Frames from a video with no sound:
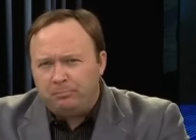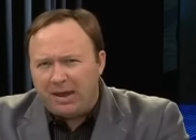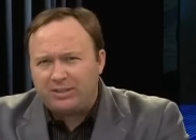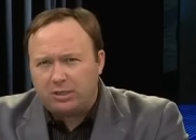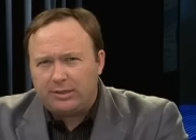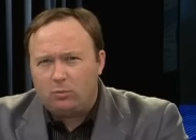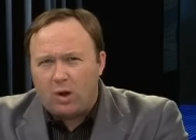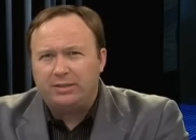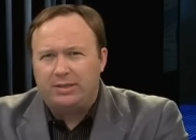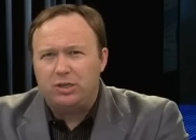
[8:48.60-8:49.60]
basically
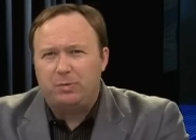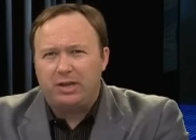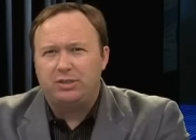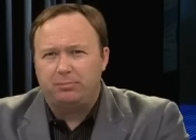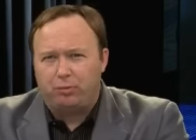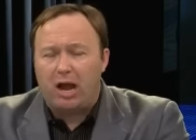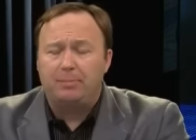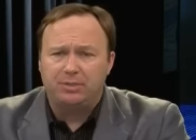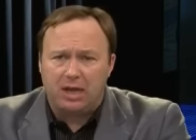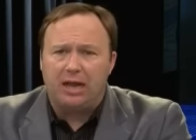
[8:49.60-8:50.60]
want this because it
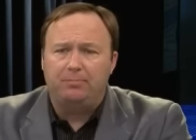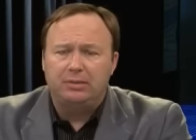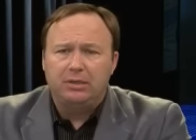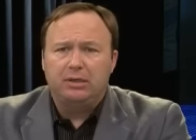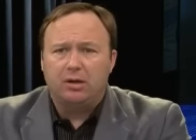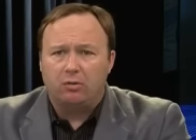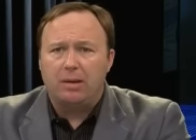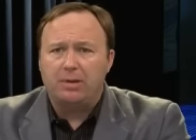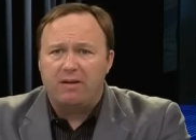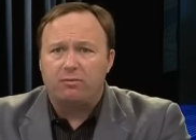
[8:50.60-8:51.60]
props up
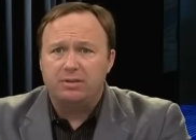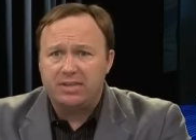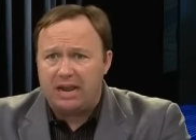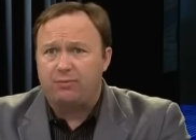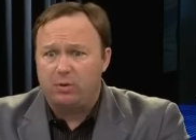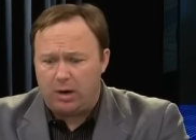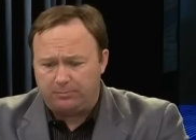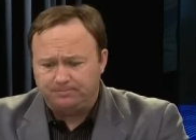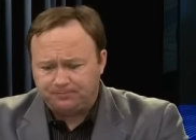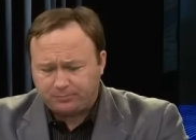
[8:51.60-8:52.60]
corrupt governments everywhere.